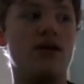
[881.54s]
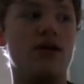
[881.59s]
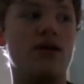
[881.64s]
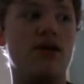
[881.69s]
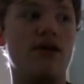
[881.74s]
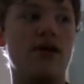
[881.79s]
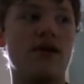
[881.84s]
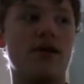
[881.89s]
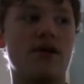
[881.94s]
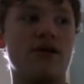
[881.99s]

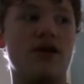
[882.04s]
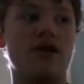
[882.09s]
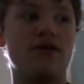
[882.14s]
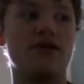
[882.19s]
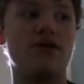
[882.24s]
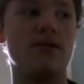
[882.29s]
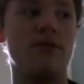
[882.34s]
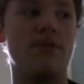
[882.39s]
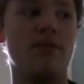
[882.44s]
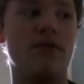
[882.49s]
You can
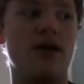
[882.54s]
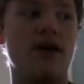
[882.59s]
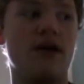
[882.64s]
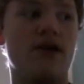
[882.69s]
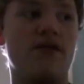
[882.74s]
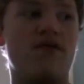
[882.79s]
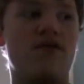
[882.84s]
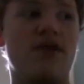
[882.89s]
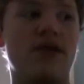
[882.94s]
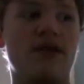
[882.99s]
also
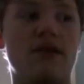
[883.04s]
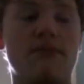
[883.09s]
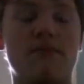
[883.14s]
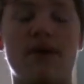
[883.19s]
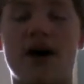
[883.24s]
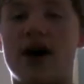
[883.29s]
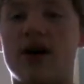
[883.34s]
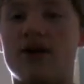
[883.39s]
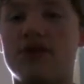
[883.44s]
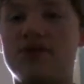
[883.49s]
play 50
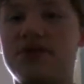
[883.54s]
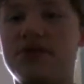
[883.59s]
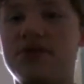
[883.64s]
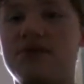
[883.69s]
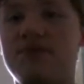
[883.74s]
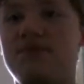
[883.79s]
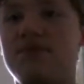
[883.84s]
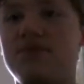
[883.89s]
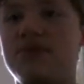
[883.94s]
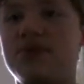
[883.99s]

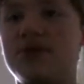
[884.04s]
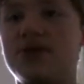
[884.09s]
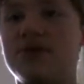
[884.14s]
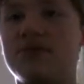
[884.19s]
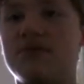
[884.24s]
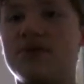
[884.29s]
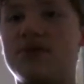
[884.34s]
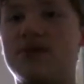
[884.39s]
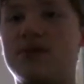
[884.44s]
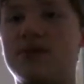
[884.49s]
battles.
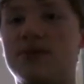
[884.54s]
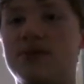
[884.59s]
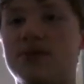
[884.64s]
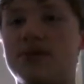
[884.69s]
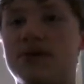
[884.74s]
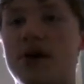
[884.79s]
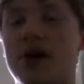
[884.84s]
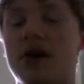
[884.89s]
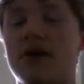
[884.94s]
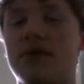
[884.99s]
So once you
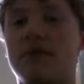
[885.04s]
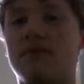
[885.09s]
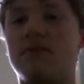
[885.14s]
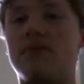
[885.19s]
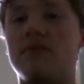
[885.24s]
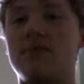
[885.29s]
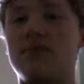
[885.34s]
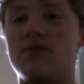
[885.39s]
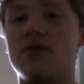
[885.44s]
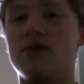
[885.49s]
do that,
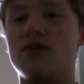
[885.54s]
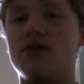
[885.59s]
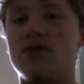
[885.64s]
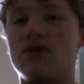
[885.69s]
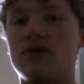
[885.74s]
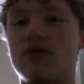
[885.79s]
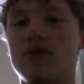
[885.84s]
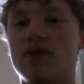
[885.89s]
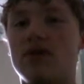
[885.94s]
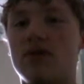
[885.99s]

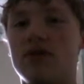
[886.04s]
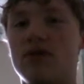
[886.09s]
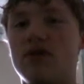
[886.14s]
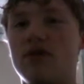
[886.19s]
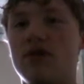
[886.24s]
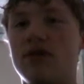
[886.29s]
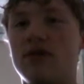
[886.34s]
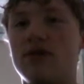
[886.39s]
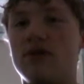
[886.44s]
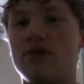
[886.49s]

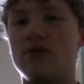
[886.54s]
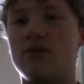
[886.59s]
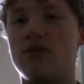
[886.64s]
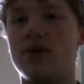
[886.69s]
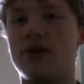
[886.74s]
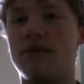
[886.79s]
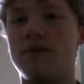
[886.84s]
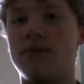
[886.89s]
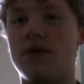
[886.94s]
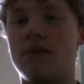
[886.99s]

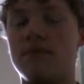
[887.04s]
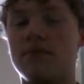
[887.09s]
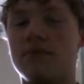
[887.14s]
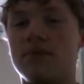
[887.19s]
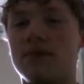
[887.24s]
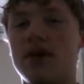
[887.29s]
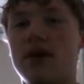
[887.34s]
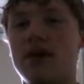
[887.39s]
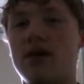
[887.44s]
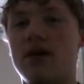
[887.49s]
one of them,
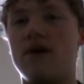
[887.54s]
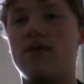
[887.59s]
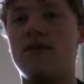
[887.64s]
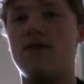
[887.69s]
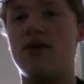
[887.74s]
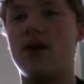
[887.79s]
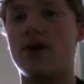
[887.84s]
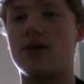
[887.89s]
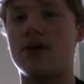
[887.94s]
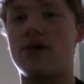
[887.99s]

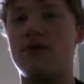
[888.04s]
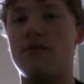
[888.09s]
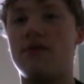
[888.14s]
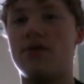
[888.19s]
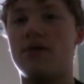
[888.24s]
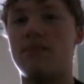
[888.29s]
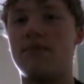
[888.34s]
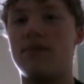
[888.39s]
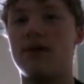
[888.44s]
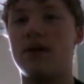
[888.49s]
Falco
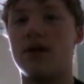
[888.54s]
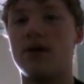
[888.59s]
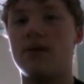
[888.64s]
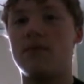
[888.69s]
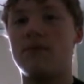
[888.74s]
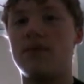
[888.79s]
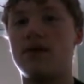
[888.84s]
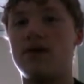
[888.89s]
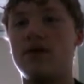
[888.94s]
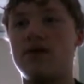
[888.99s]
will appear,
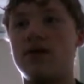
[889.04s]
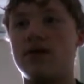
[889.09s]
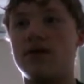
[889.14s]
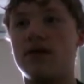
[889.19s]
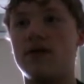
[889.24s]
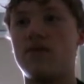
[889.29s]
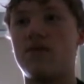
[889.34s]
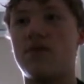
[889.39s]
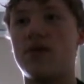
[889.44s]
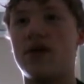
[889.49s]
and
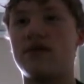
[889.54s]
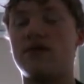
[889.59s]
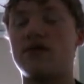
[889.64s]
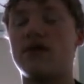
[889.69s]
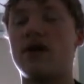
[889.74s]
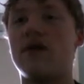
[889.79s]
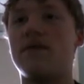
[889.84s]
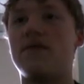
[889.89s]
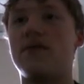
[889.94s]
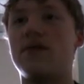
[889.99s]
then face
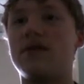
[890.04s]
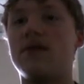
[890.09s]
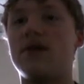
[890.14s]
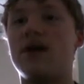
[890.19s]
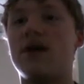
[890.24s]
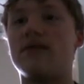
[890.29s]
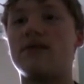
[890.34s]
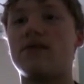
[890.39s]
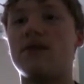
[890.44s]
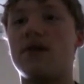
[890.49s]
off in
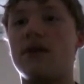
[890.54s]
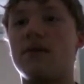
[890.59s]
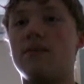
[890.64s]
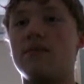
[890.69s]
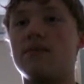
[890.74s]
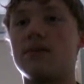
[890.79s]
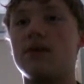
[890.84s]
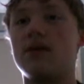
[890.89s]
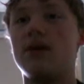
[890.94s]
that